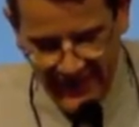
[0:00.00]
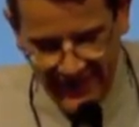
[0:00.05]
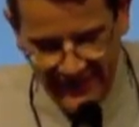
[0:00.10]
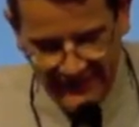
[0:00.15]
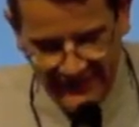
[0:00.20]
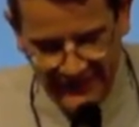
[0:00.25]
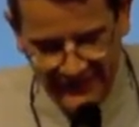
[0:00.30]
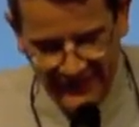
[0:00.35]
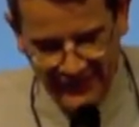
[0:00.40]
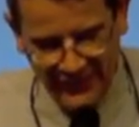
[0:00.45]
I
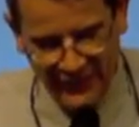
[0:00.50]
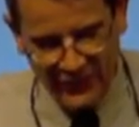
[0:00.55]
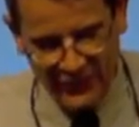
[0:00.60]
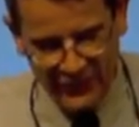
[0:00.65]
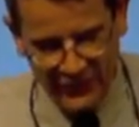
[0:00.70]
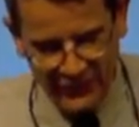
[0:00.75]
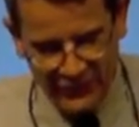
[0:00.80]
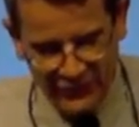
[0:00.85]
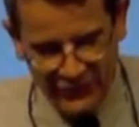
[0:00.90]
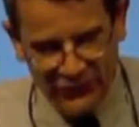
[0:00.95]
tell
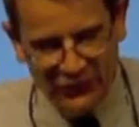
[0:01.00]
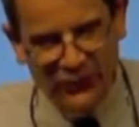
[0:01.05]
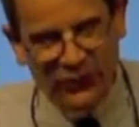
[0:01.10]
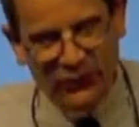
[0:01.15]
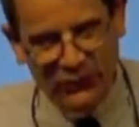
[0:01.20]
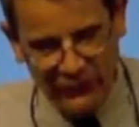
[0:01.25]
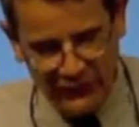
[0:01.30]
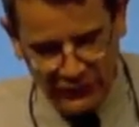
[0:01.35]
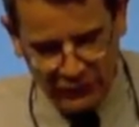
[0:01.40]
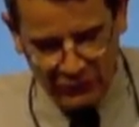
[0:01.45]
her,
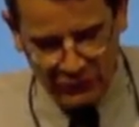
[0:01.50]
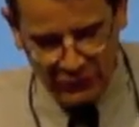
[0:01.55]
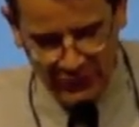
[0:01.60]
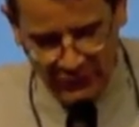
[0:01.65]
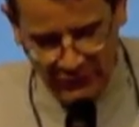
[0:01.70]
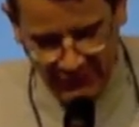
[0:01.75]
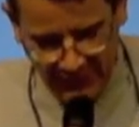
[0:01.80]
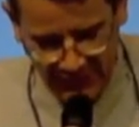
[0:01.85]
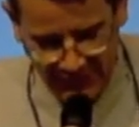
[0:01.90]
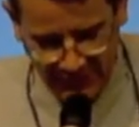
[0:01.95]
"Don't
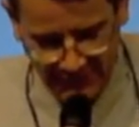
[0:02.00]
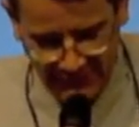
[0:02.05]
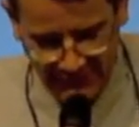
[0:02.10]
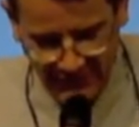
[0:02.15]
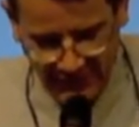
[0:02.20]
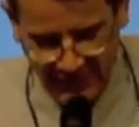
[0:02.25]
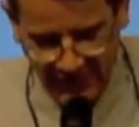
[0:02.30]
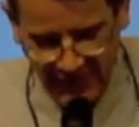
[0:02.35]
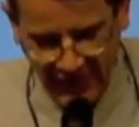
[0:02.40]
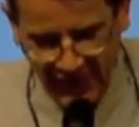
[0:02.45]
worry.
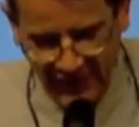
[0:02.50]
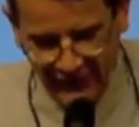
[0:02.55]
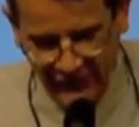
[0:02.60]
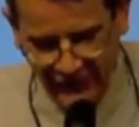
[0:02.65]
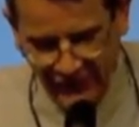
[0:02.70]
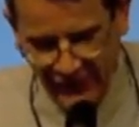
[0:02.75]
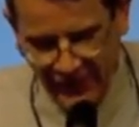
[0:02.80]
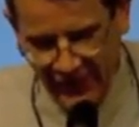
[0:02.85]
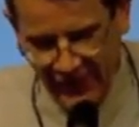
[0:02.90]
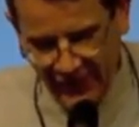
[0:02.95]
I
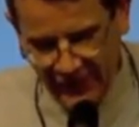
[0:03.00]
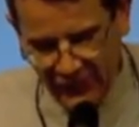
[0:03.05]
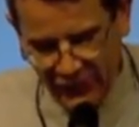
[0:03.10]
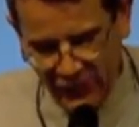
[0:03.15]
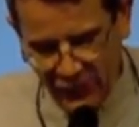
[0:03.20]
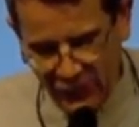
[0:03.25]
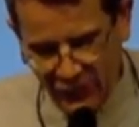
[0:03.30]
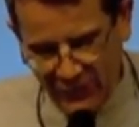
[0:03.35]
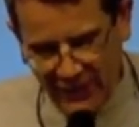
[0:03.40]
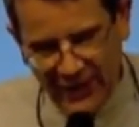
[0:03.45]
think I
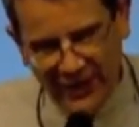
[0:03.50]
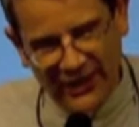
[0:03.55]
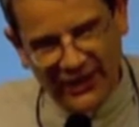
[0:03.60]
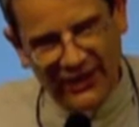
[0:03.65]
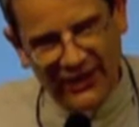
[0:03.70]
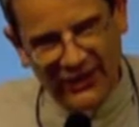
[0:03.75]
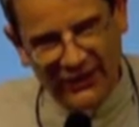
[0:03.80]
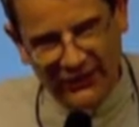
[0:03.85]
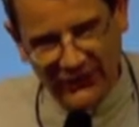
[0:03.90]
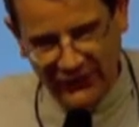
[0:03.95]
know where
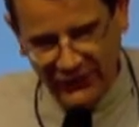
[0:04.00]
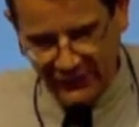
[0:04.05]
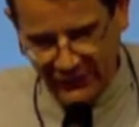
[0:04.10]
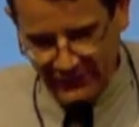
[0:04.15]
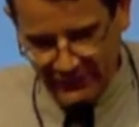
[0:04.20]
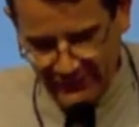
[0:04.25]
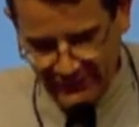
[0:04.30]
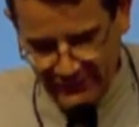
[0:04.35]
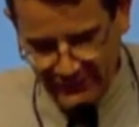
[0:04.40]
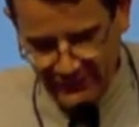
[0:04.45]
he
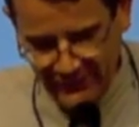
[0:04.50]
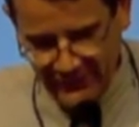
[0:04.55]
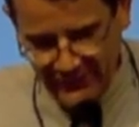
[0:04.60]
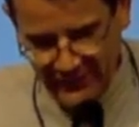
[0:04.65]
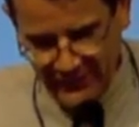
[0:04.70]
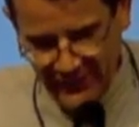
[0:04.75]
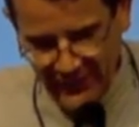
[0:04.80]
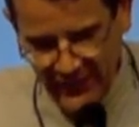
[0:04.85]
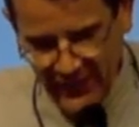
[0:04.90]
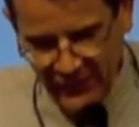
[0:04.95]
is."
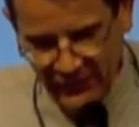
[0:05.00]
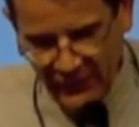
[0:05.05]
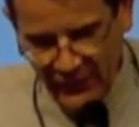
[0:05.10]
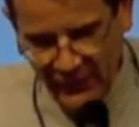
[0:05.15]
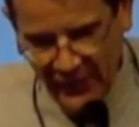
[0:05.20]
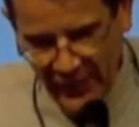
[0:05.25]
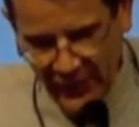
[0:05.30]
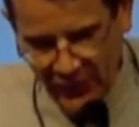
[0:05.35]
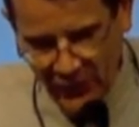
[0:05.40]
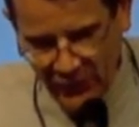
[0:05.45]

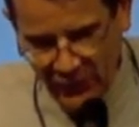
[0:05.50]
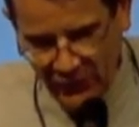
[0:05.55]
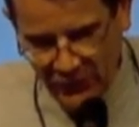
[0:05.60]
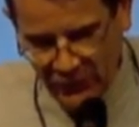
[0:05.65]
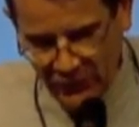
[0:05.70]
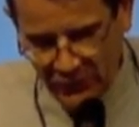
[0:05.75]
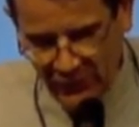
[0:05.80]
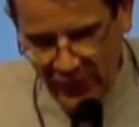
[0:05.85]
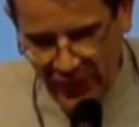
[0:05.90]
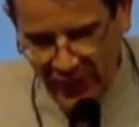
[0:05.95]
So I go
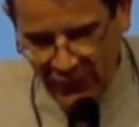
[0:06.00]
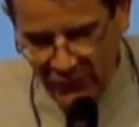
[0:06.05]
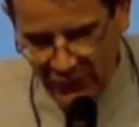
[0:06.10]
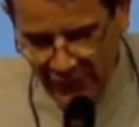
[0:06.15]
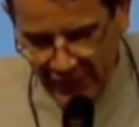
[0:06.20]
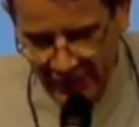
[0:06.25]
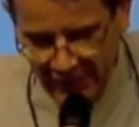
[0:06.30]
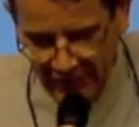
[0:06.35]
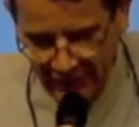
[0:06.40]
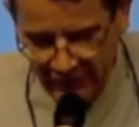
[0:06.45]
to
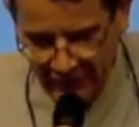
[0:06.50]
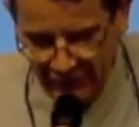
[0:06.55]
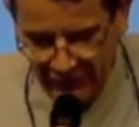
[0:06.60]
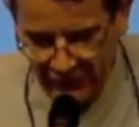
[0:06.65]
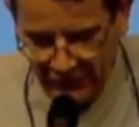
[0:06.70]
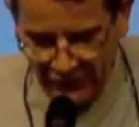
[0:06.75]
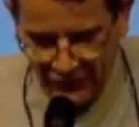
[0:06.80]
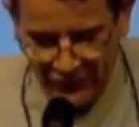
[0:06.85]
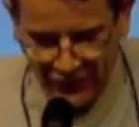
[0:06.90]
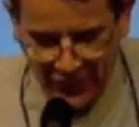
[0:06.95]
Our
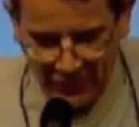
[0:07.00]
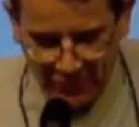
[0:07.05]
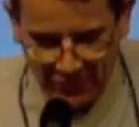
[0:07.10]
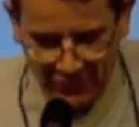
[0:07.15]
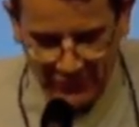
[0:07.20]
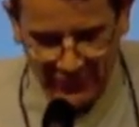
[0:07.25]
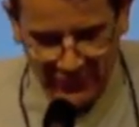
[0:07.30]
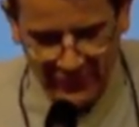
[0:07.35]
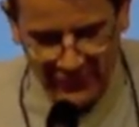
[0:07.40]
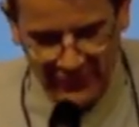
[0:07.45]
Lady's
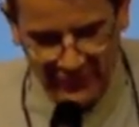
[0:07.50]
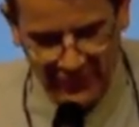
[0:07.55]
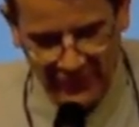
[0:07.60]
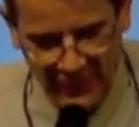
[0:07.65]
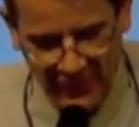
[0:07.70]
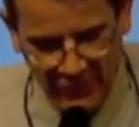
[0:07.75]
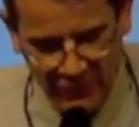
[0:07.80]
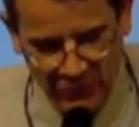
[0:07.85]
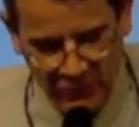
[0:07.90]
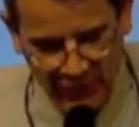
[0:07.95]
chapel,
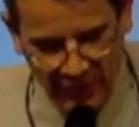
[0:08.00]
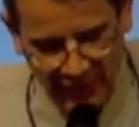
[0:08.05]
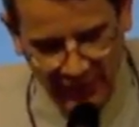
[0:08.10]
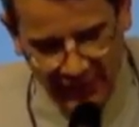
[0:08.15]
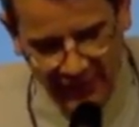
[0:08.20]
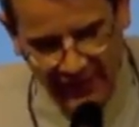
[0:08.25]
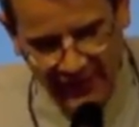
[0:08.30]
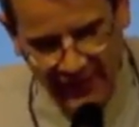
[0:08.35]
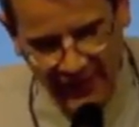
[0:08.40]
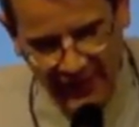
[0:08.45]

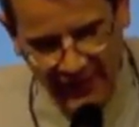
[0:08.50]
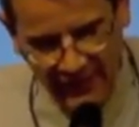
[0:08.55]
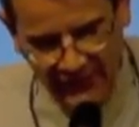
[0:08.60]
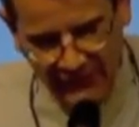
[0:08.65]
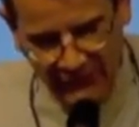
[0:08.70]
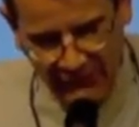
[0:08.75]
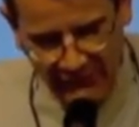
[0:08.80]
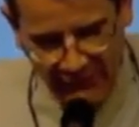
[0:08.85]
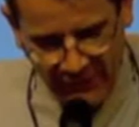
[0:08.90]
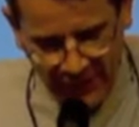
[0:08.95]
where
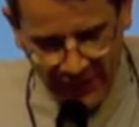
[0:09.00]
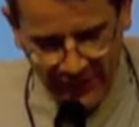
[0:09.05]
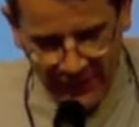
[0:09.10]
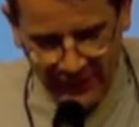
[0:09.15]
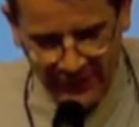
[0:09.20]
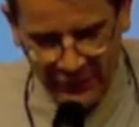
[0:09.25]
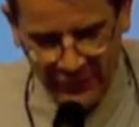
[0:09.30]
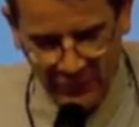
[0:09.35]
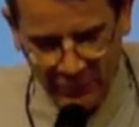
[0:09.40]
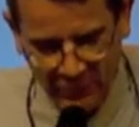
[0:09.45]
I
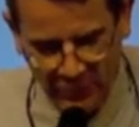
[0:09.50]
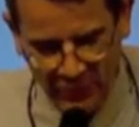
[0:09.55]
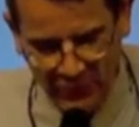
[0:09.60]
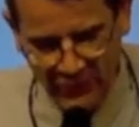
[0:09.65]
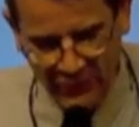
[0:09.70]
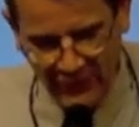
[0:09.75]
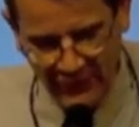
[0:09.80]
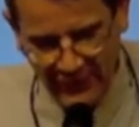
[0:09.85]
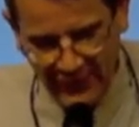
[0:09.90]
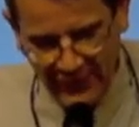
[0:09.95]
find
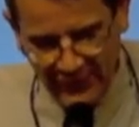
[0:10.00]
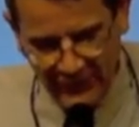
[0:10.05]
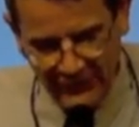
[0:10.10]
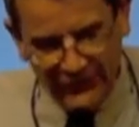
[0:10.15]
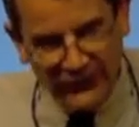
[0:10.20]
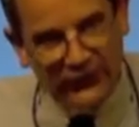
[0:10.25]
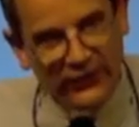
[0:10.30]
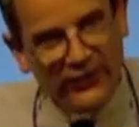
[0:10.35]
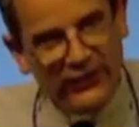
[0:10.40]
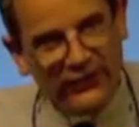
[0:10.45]
Paul
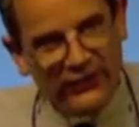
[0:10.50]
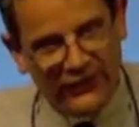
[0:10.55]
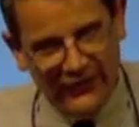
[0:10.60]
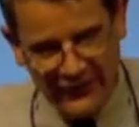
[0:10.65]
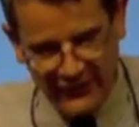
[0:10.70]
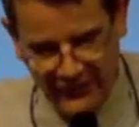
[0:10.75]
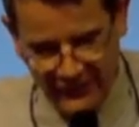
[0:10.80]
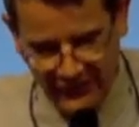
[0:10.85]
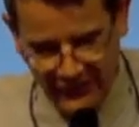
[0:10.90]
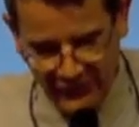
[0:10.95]

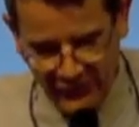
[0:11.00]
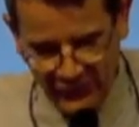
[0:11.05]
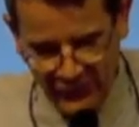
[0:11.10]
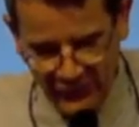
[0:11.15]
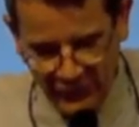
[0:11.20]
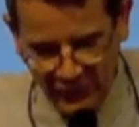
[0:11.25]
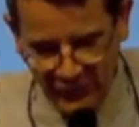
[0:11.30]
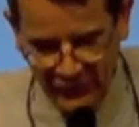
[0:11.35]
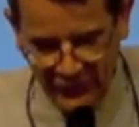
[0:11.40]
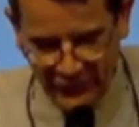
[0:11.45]
sitting in a
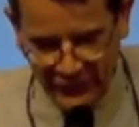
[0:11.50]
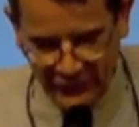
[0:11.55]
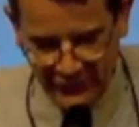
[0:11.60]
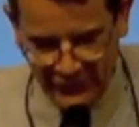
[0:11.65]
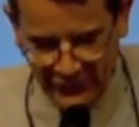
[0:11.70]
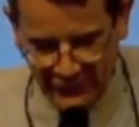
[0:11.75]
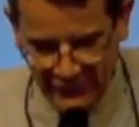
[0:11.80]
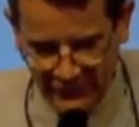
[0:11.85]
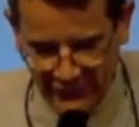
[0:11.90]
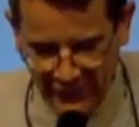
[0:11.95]

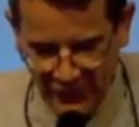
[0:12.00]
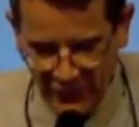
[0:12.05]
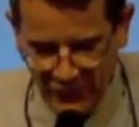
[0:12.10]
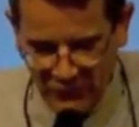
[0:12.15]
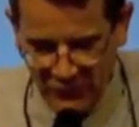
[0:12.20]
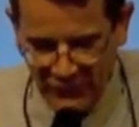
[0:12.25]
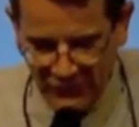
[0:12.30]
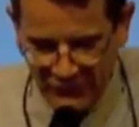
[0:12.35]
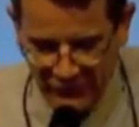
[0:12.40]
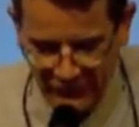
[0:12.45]
corner
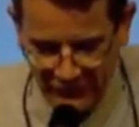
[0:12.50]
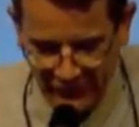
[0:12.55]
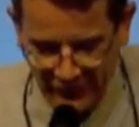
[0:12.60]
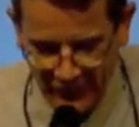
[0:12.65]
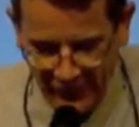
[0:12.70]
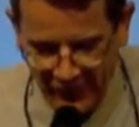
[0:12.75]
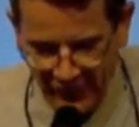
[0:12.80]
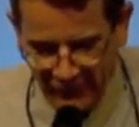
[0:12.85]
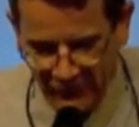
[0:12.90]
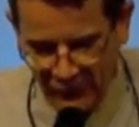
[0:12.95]
with
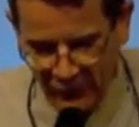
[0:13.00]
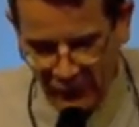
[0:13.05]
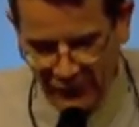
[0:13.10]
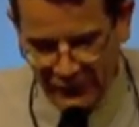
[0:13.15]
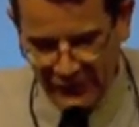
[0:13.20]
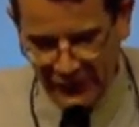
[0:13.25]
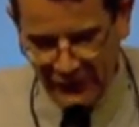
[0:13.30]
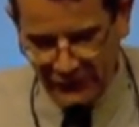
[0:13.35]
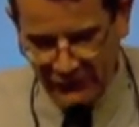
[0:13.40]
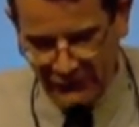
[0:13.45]
tears
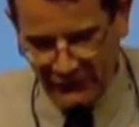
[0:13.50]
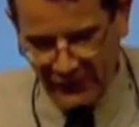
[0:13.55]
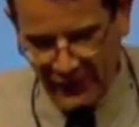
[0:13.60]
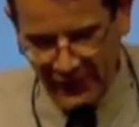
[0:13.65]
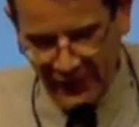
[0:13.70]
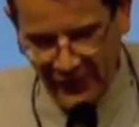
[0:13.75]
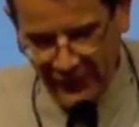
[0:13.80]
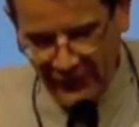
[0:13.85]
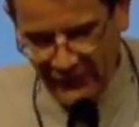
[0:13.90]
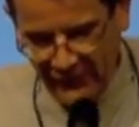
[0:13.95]
on his
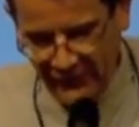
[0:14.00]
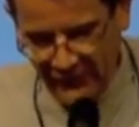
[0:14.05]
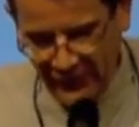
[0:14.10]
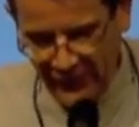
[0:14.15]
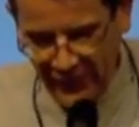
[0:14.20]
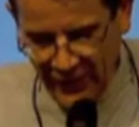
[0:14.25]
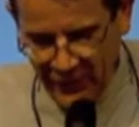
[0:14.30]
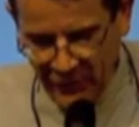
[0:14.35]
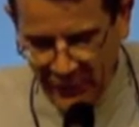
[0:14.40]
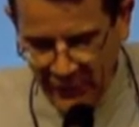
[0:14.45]
face,
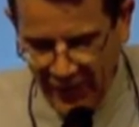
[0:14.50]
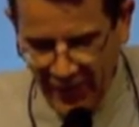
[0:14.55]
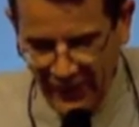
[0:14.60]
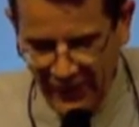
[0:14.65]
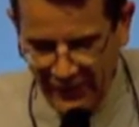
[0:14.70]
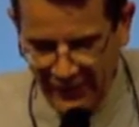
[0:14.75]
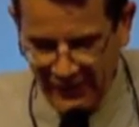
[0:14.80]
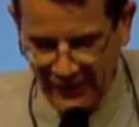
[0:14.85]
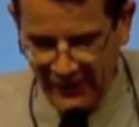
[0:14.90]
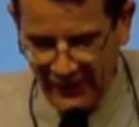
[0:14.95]

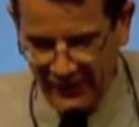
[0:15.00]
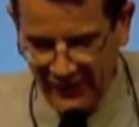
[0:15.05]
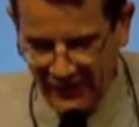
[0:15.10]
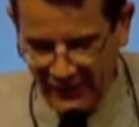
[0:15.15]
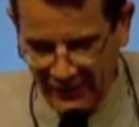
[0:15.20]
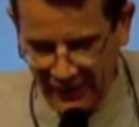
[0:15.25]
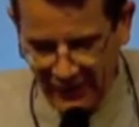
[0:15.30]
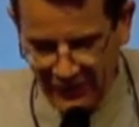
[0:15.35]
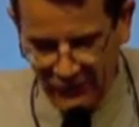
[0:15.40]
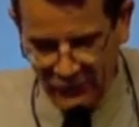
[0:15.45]

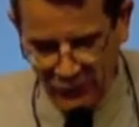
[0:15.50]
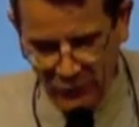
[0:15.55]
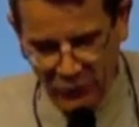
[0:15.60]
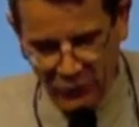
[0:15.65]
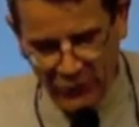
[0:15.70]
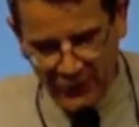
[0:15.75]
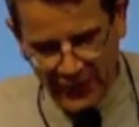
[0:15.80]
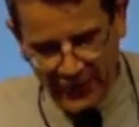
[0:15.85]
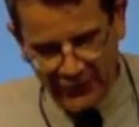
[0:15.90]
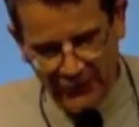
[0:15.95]
making his
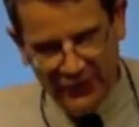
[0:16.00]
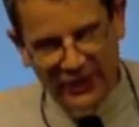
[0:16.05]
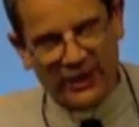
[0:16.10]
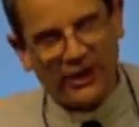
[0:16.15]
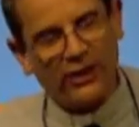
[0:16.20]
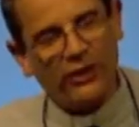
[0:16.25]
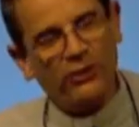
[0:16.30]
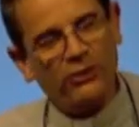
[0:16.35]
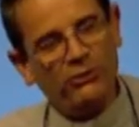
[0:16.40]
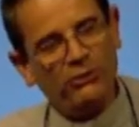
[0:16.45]

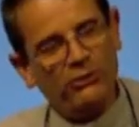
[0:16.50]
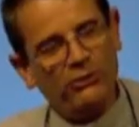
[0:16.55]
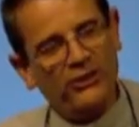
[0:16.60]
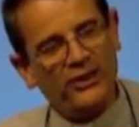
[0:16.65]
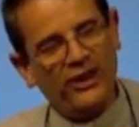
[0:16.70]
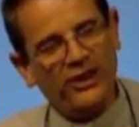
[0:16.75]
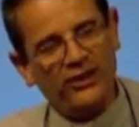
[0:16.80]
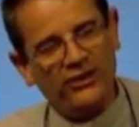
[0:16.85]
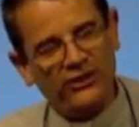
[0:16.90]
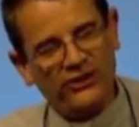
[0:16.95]
prayer of
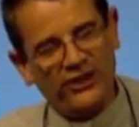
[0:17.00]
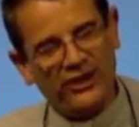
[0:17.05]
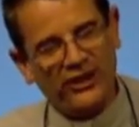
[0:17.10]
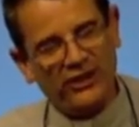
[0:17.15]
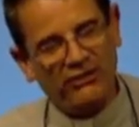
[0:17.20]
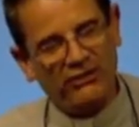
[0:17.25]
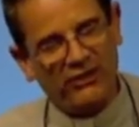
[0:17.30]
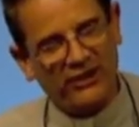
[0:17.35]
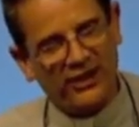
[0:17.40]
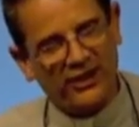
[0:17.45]

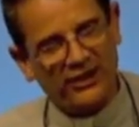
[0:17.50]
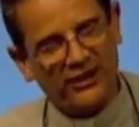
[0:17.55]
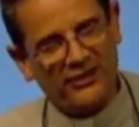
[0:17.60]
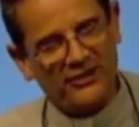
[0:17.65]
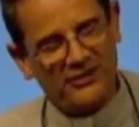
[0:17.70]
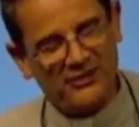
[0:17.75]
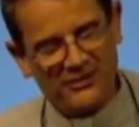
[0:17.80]
thanksgiving.